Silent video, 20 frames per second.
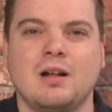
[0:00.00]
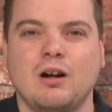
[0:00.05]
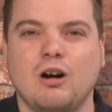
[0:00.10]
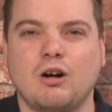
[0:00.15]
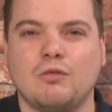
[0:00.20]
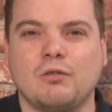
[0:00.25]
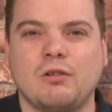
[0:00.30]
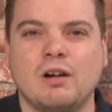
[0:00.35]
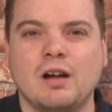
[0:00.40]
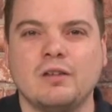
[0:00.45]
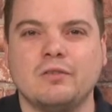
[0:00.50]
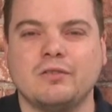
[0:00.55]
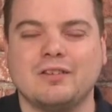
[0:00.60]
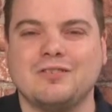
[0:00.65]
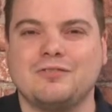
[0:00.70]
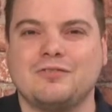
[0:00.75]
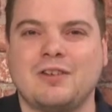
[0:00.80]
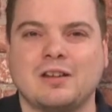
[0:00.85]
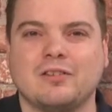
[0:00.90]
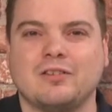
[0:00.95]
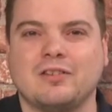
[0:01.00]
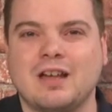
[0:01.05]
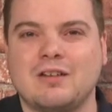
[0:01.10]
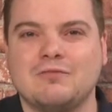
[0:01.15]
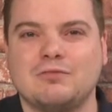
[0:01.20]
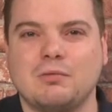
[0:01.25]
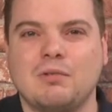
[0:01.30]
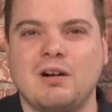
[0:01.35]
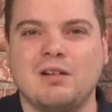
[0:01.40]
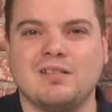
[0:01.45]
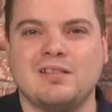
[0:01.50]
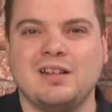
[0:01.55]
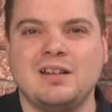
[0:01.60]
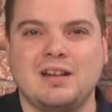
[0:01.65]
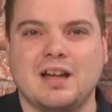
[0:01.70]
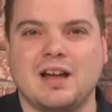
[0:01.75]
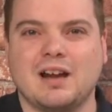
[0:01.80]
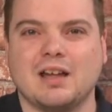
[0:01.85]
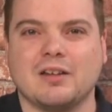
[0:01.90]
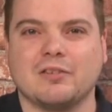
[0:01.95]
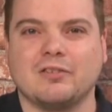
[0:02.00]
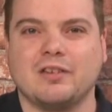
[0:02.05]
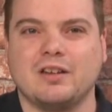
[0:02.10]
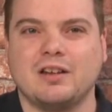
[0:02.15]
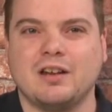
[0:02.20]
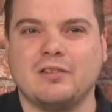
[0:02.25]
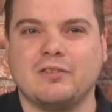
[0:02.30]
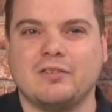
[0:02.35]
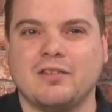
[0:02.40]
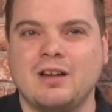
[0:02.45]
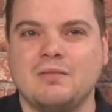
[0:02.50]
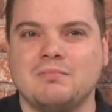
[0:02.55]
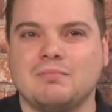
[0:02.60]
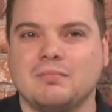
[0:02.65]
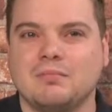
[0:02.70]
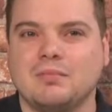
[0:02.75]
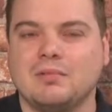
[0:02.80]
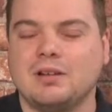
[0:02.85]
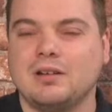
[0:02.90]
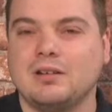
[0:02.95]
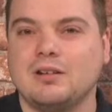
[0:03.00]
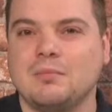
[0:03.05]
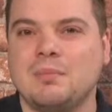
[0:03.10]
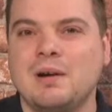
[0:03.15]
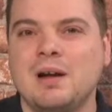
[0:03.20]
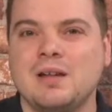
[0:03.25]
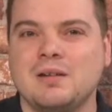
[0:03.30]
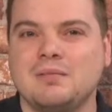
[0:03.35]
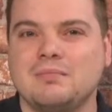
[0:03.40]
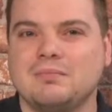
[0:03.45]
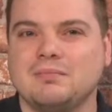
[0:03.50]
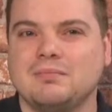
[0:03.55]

Otherwise, thanks again for watching and I'll see you next time. Goodbye.